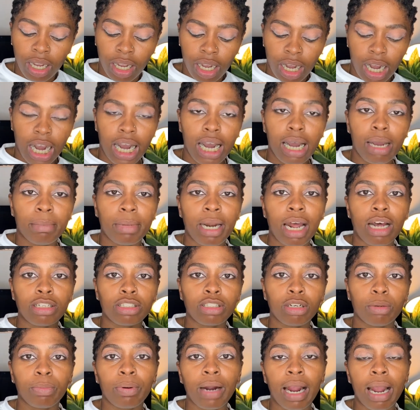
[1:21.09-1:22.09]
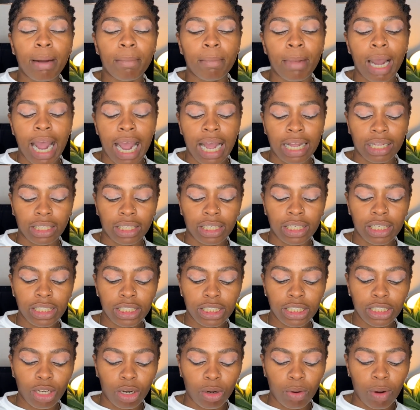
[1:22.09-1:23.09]
And I also prime my eyelids,
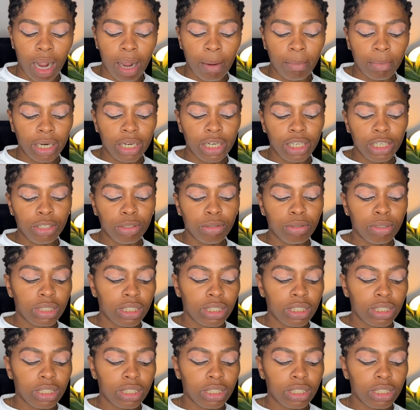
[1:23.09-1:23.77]
so I'm gonna use